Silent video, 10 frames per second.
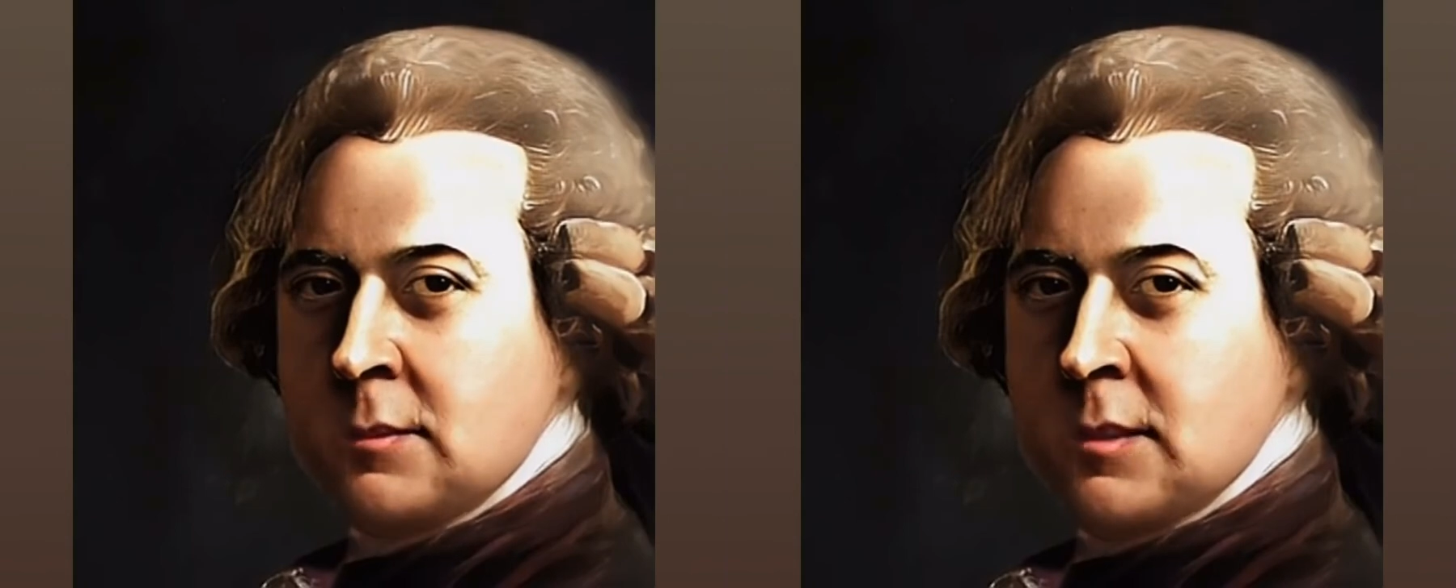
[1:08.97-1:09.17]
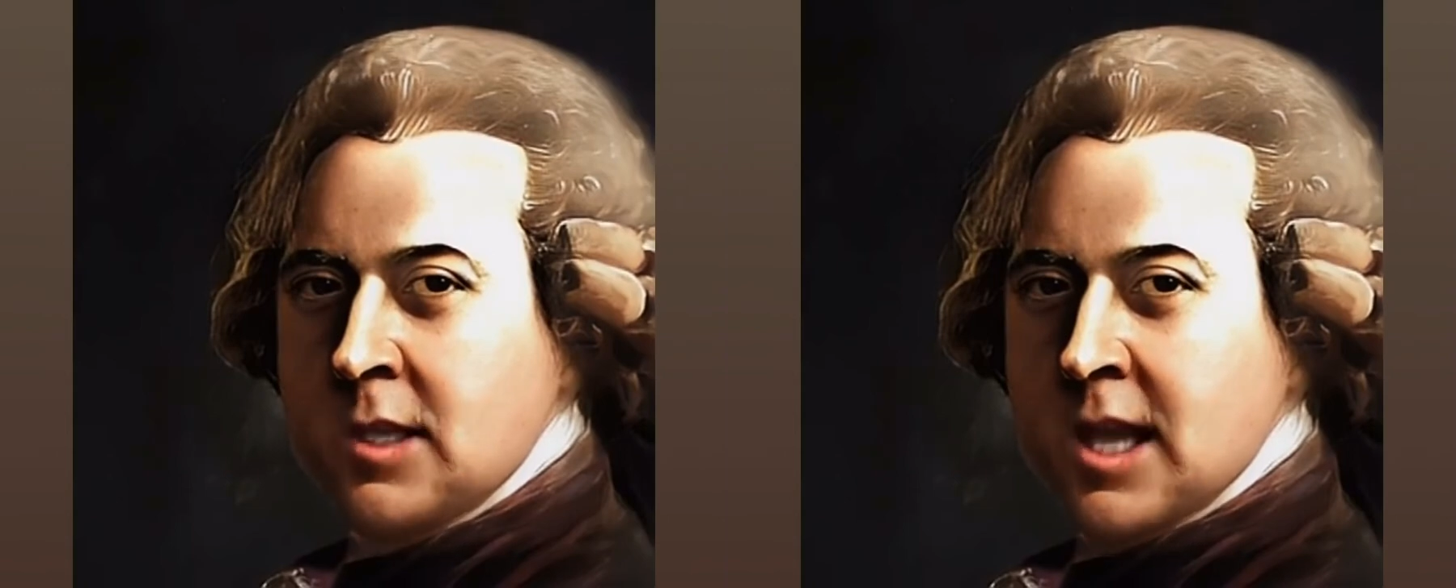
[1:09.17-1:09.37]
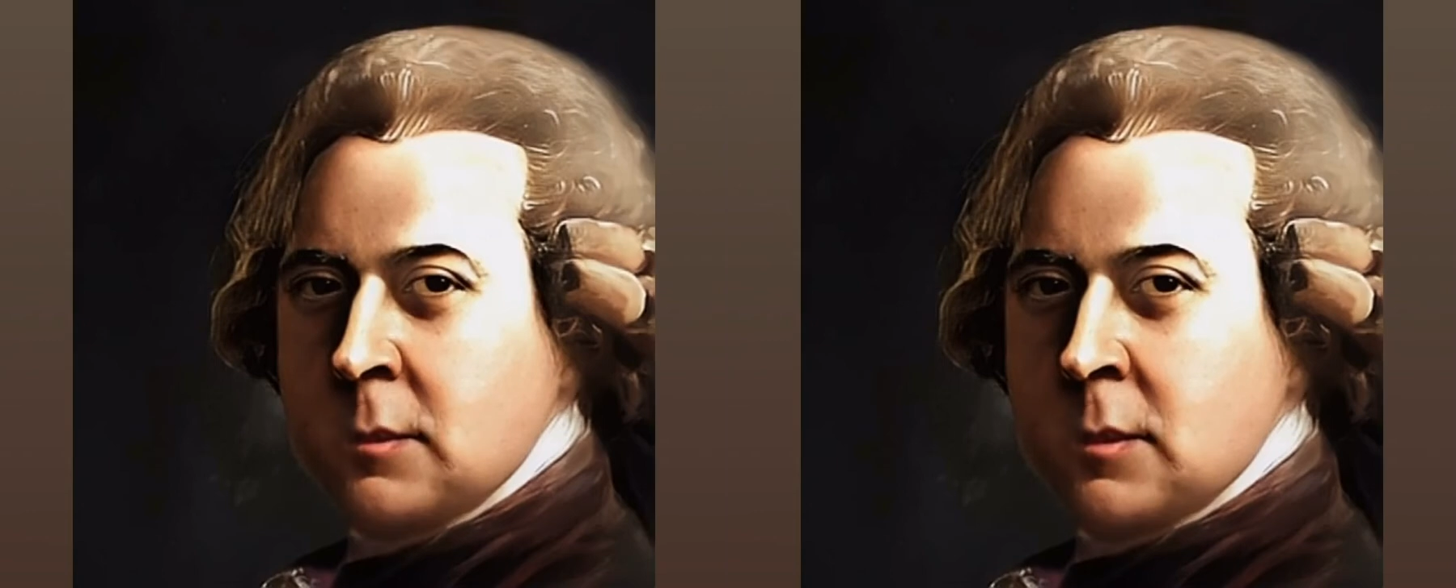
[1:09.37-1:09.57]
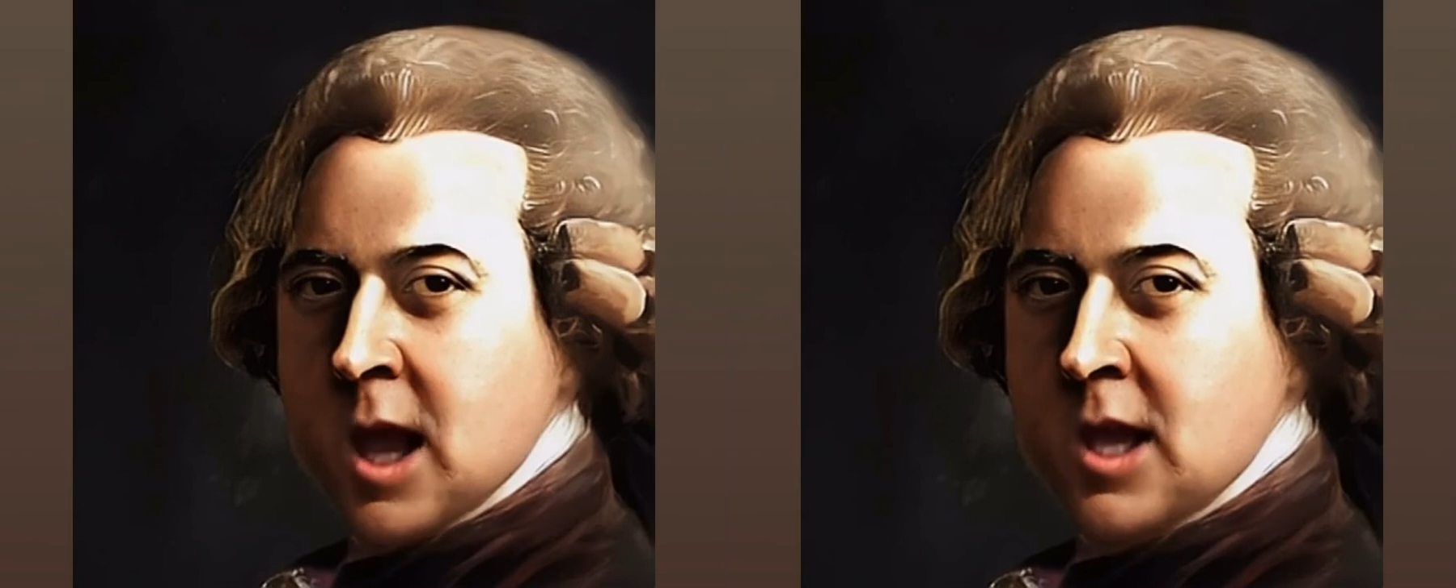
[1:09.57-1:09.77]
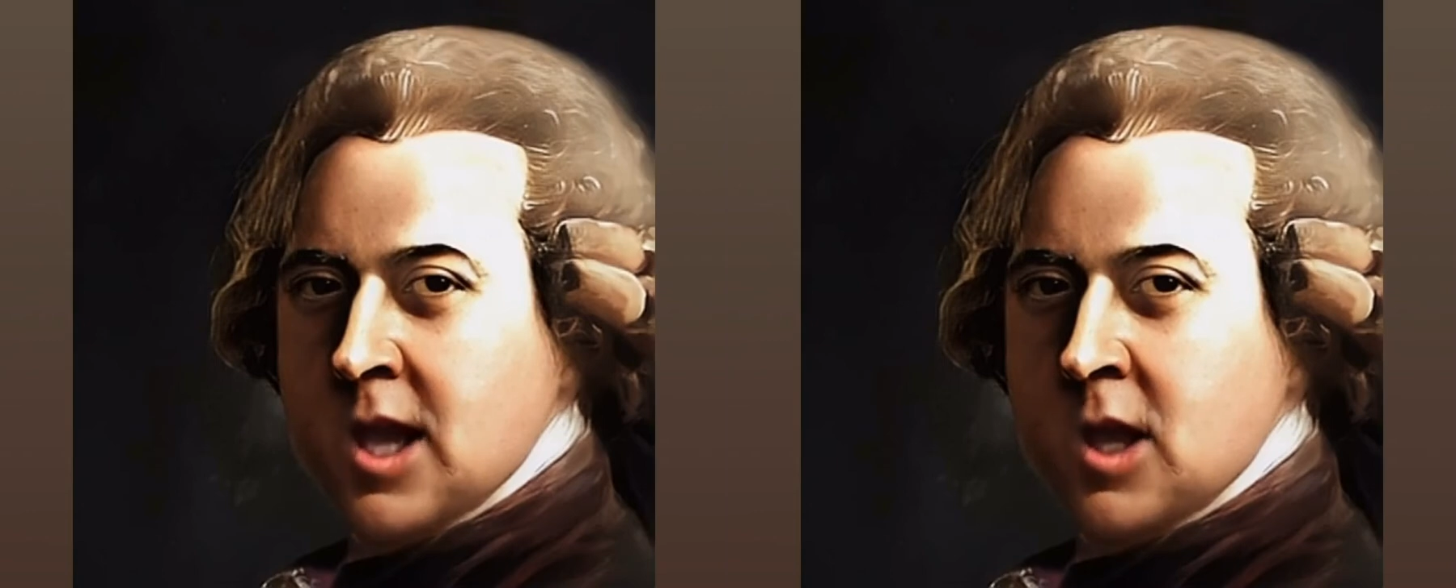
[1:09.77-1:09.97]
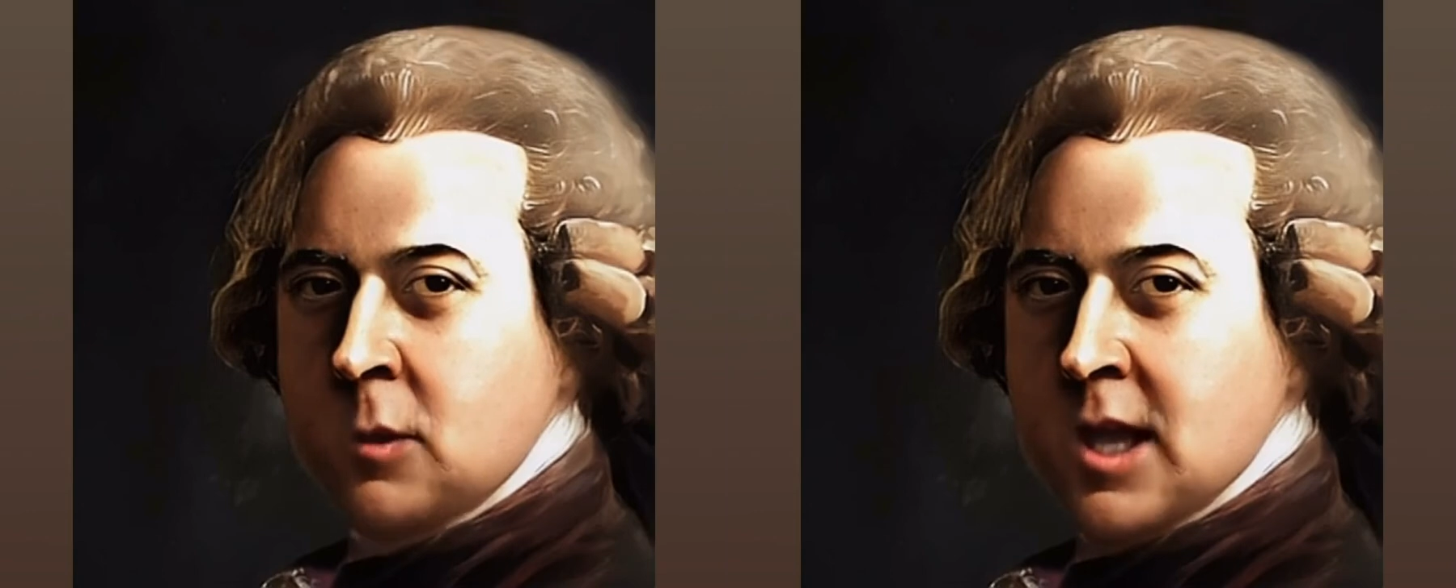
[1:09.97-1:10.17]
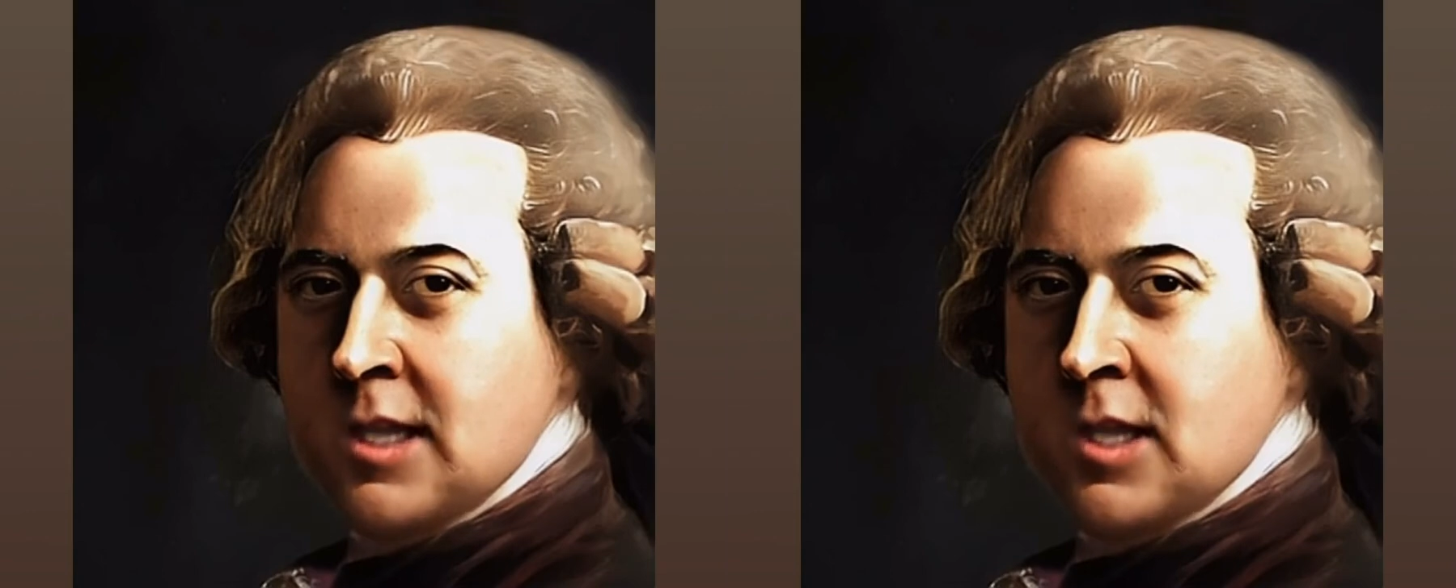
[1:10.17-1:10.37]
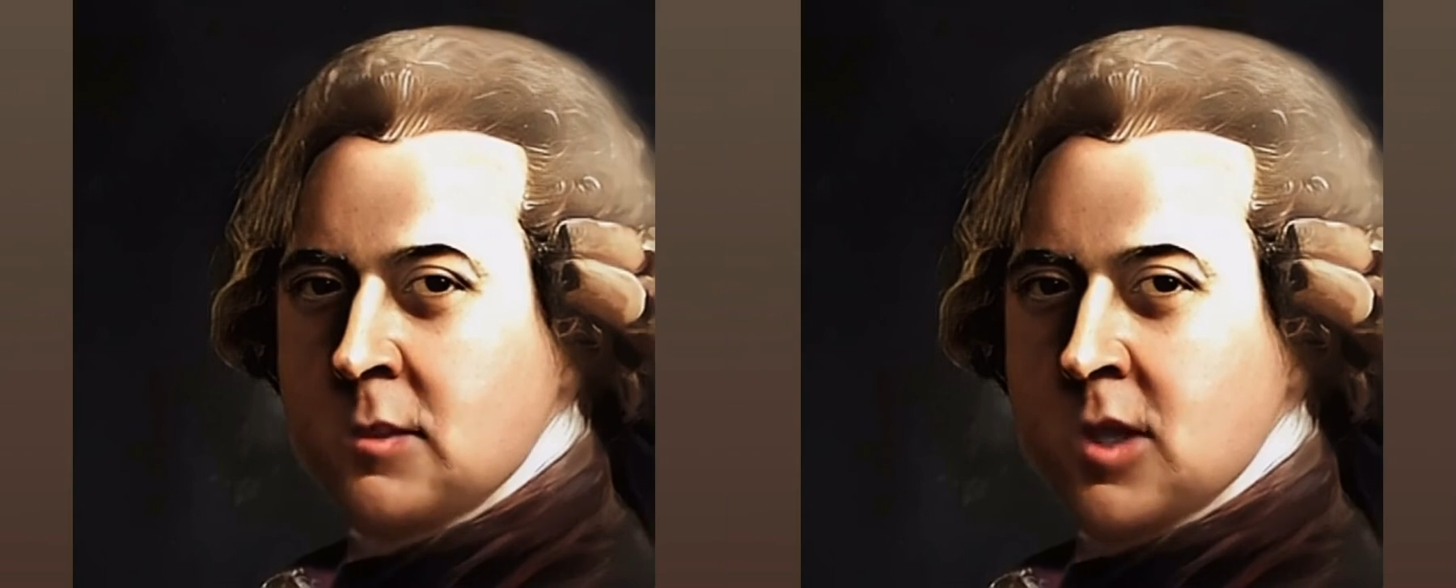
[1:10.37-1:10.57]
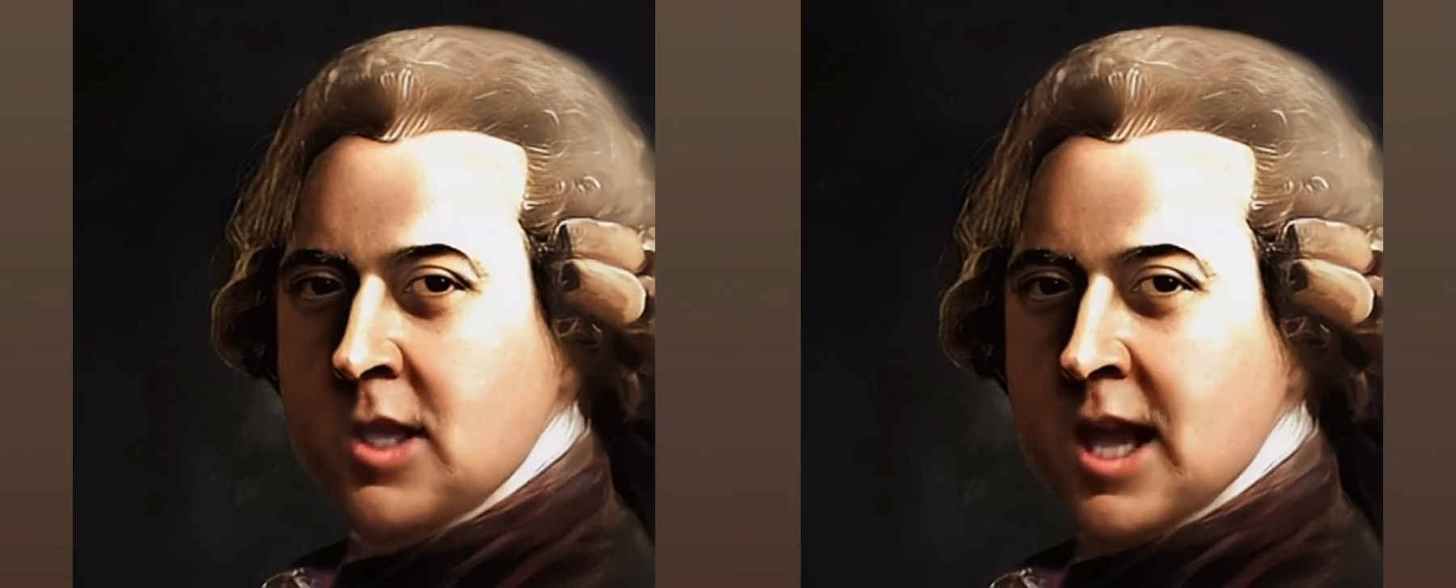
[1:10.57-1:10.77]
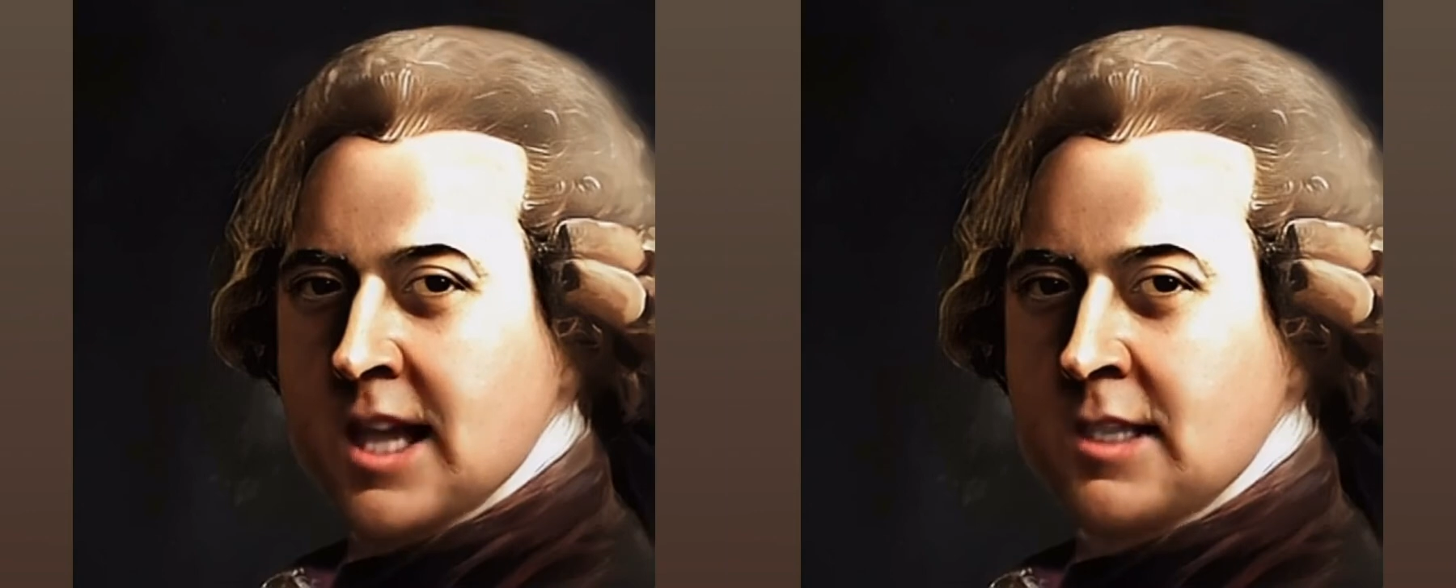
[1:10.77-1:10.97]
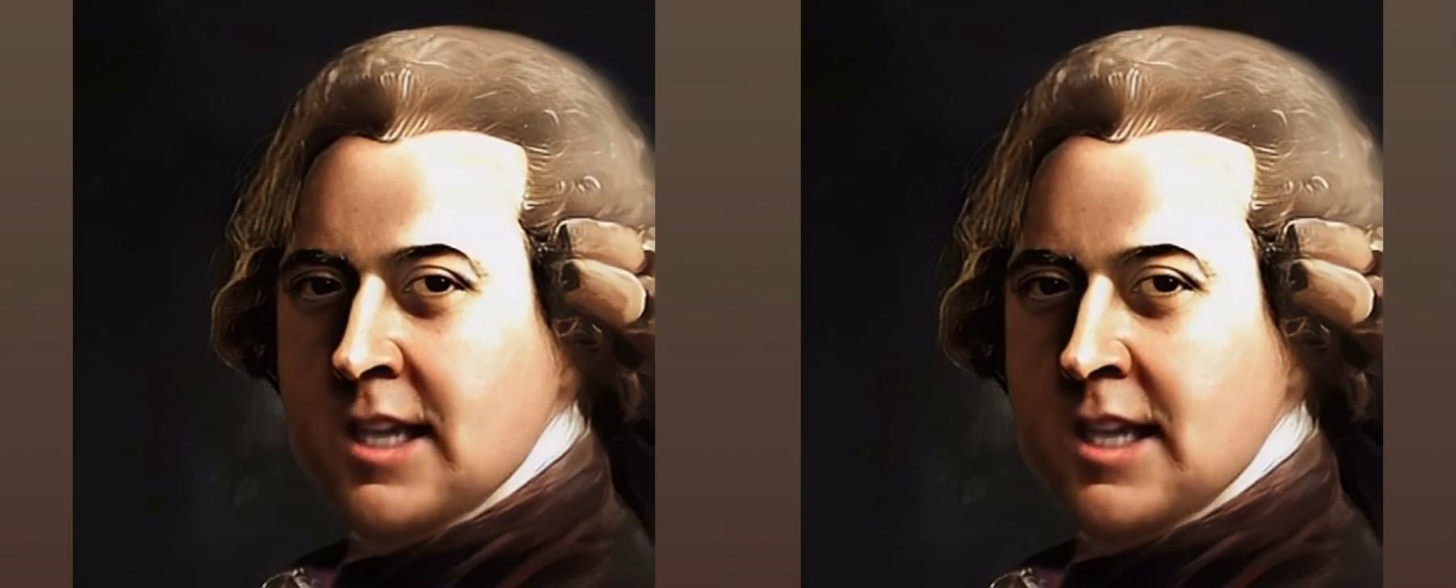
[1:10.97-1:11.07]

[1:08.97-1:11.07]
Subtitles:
The embargo and the vote against